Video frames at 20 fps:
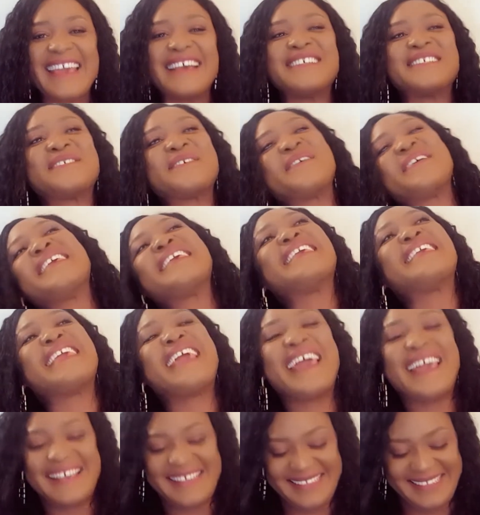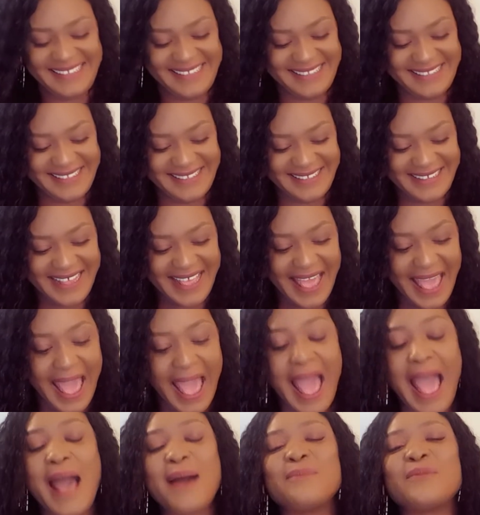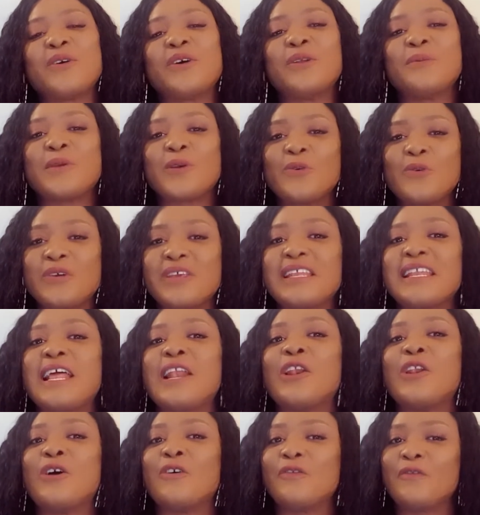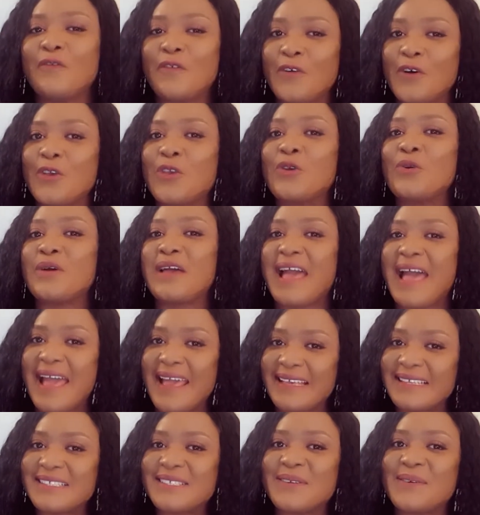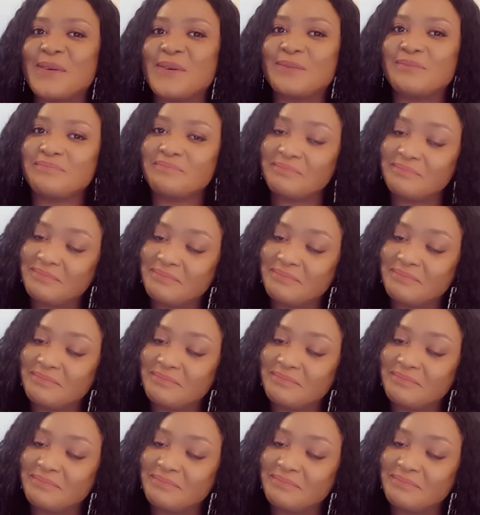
So yes, I'm going to be cooking a lot for you guys. So,